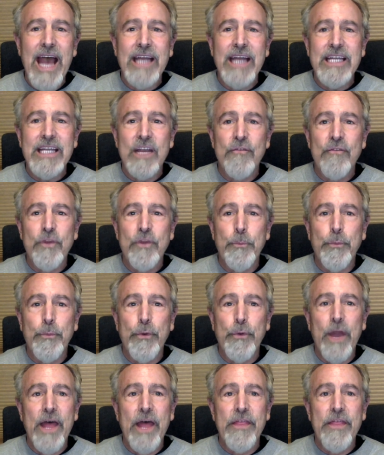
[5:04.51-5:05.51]
every
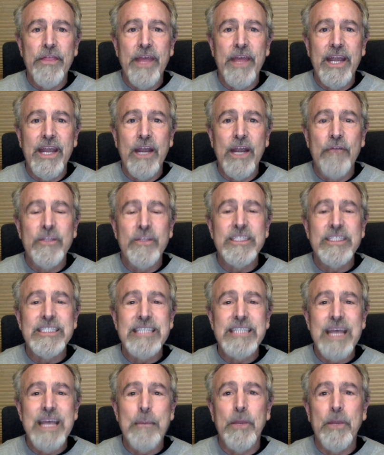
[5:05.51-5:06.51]
breath, and every
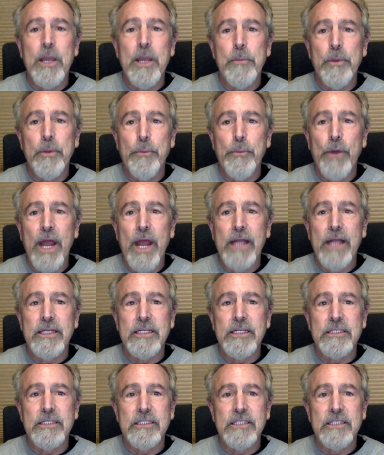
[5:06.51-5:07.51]
step can be
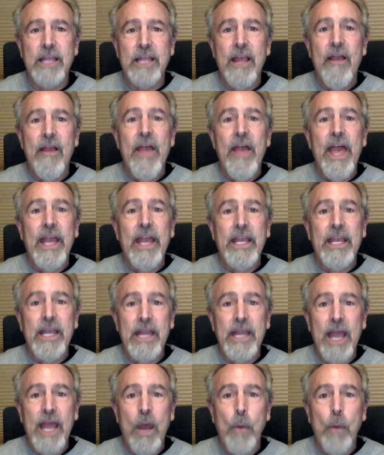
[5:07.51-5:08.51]
practiced and can
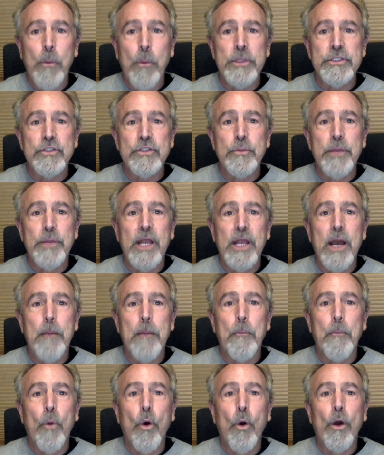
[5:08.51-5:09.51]
help us to
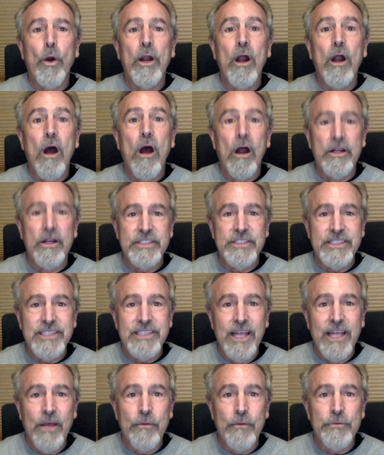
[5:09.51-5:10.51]
become more
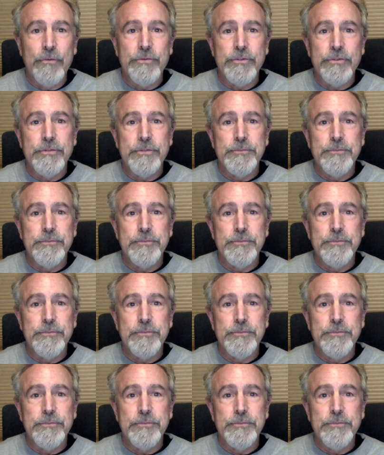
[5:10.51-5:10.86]
ourselves.